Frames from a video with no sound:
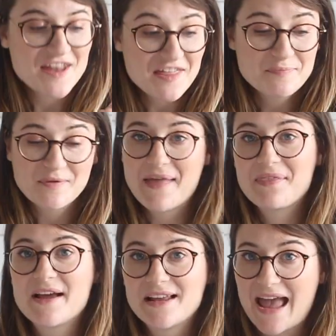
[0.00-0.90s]
Another brand
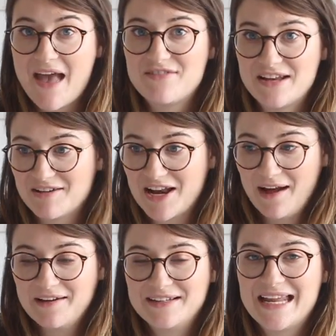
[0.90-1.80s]
that I like heavily
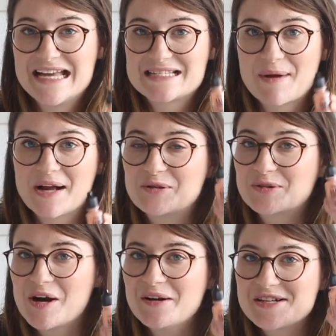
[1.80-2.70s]
rely on is a brand
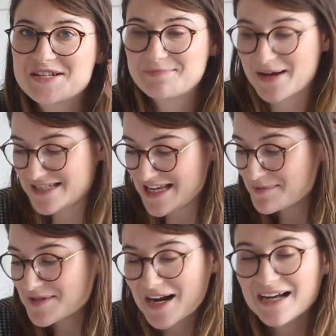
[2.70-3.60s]
called Gosh by
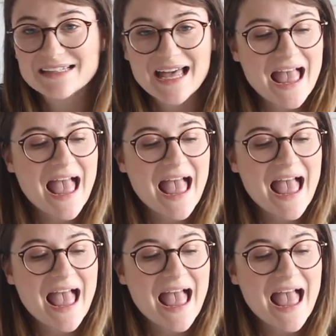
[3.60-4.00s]
Superdrug,